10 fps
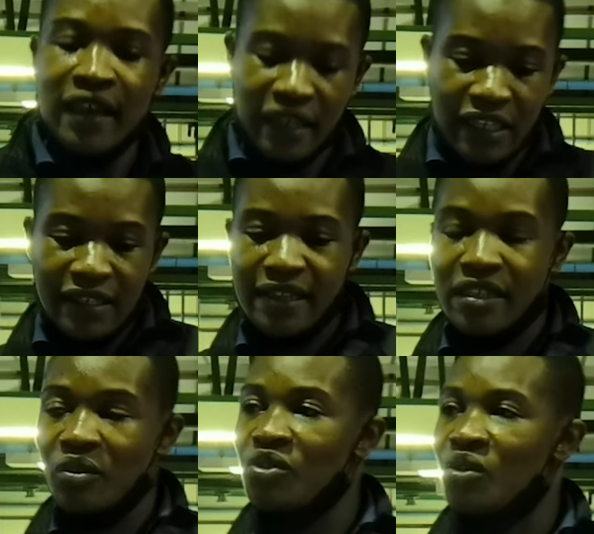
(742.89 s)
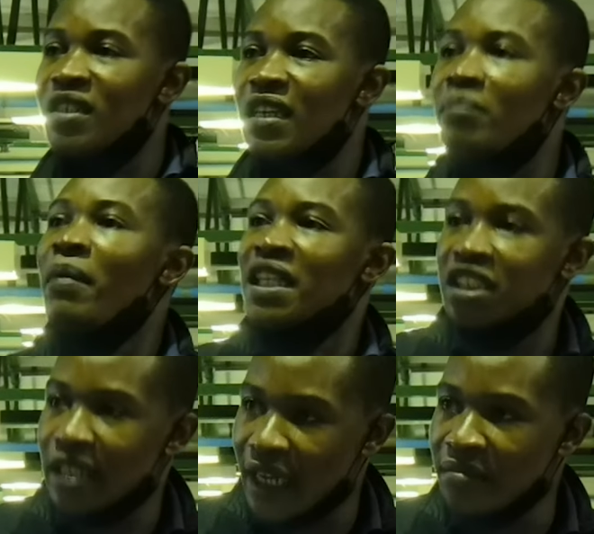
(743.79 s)
and it doesn't also take
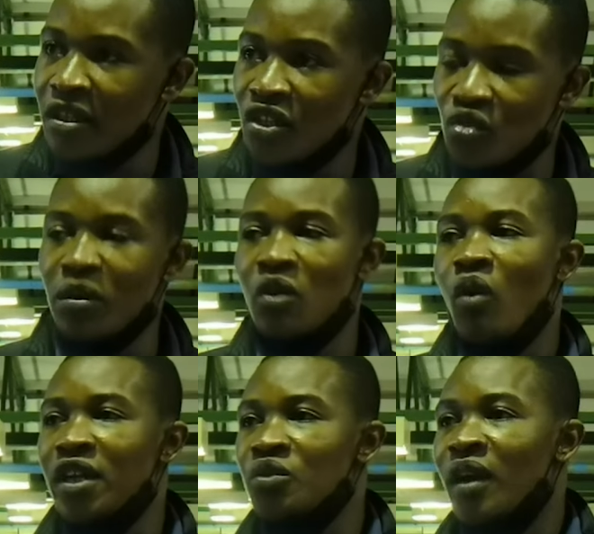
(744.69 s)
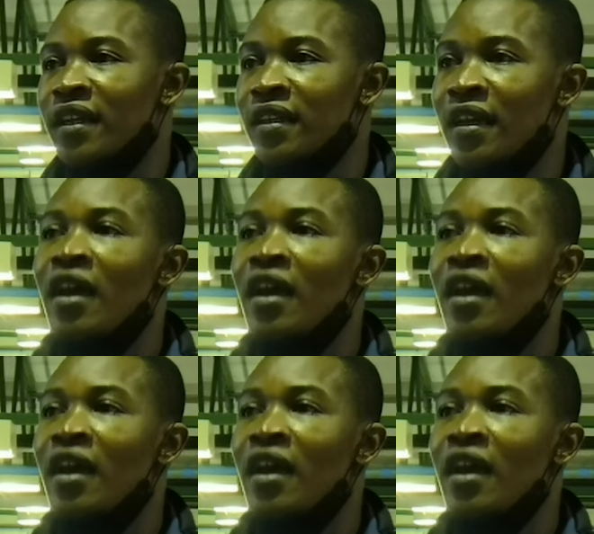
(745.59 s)
much time to make white wine.